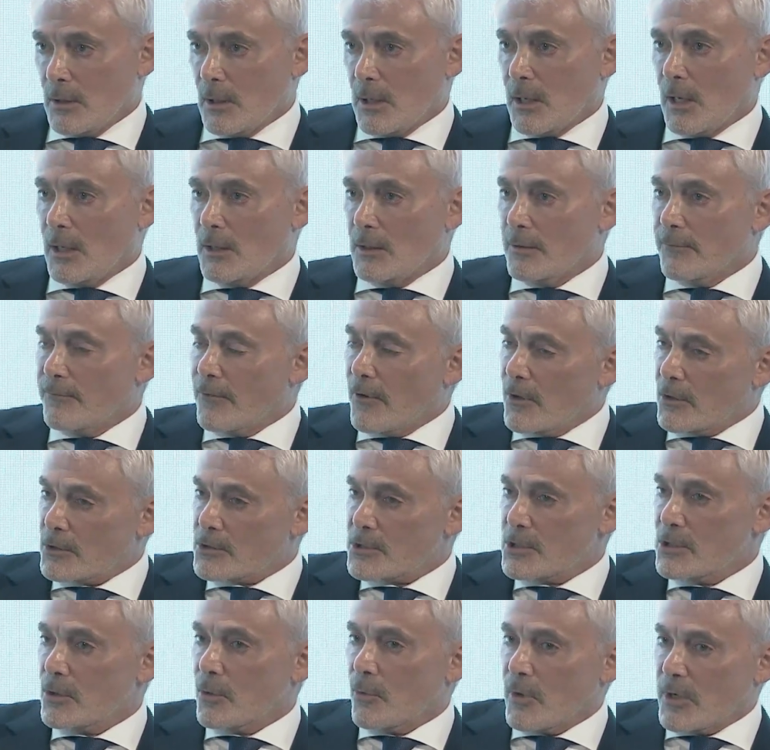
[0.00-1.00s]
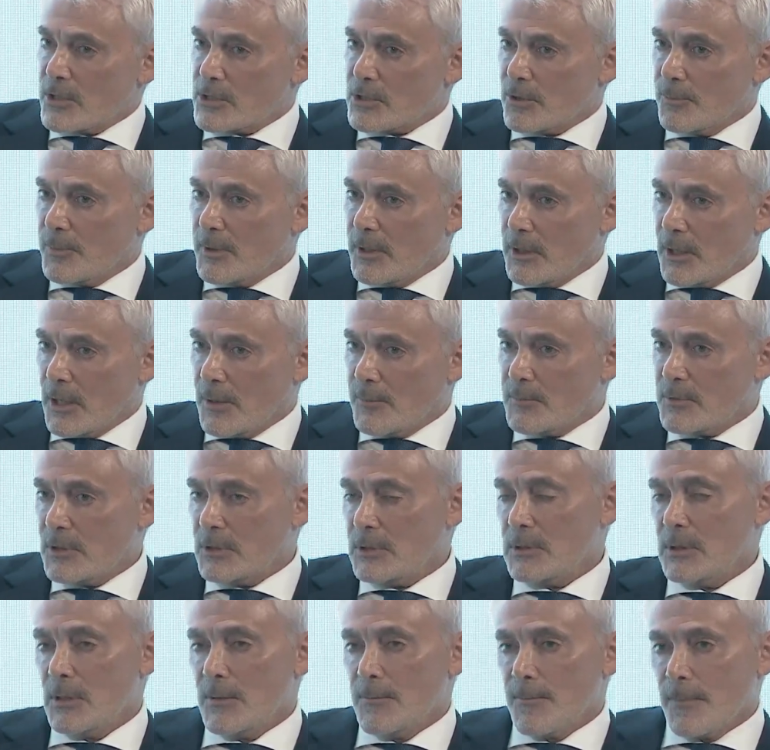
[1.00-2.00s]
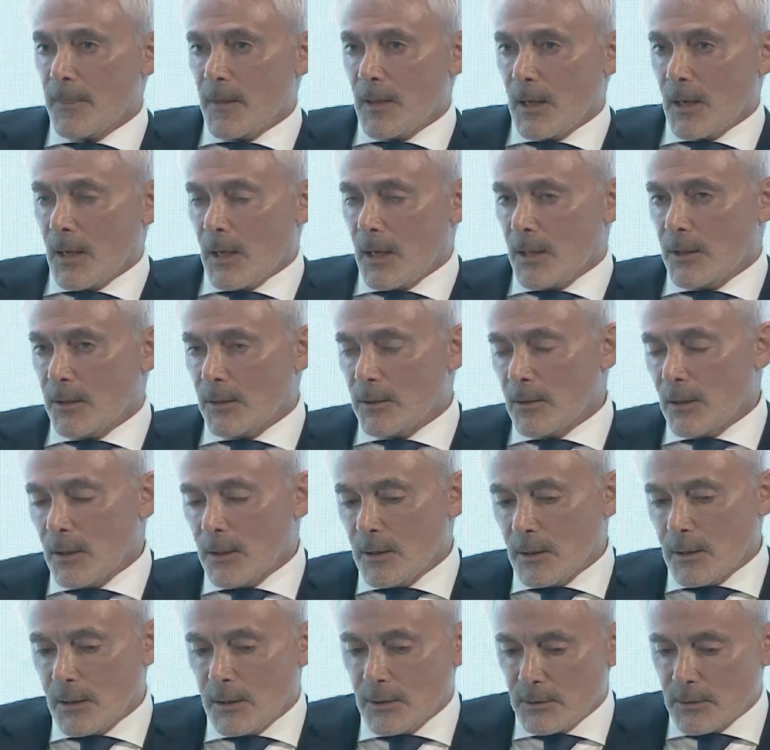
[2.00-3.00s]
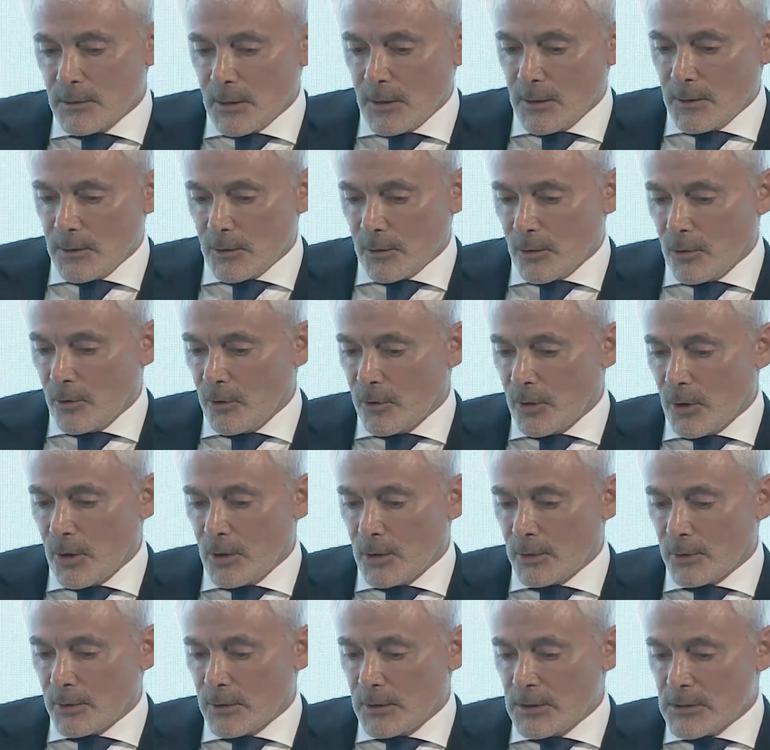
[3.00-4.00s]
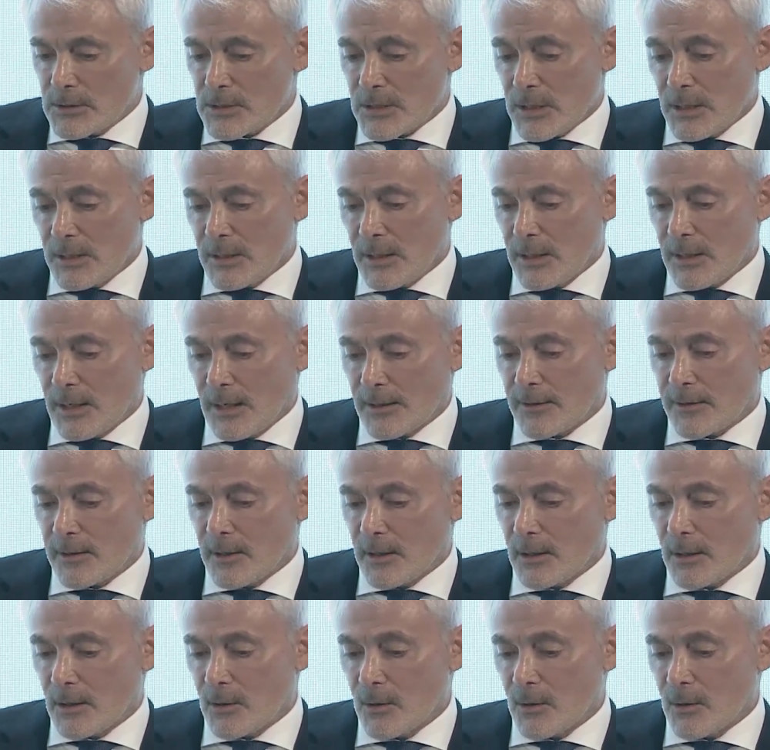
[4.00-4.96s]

And the vaults in the west are being emptied, and they're going all east. And I think...